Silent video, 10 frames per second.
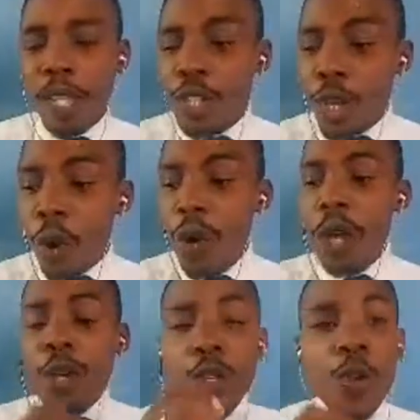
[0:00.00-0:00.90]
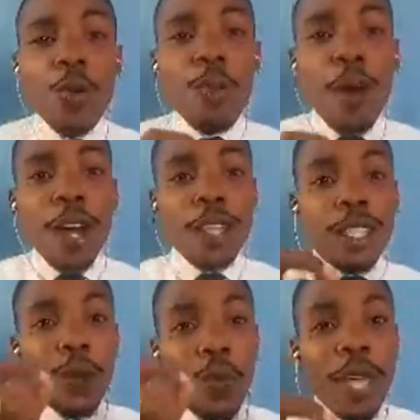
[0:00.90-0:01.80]
So
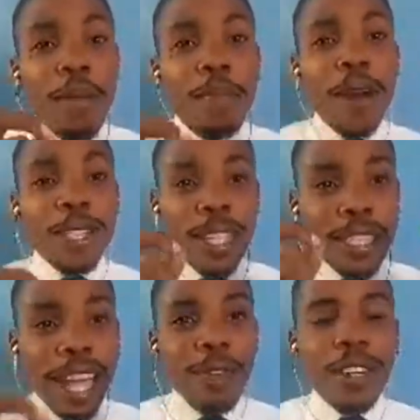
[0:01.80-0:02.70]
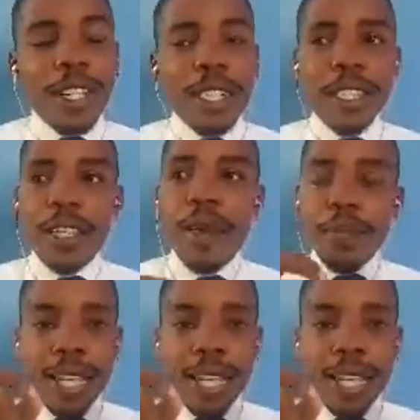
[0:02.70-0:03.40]
we must as Africans,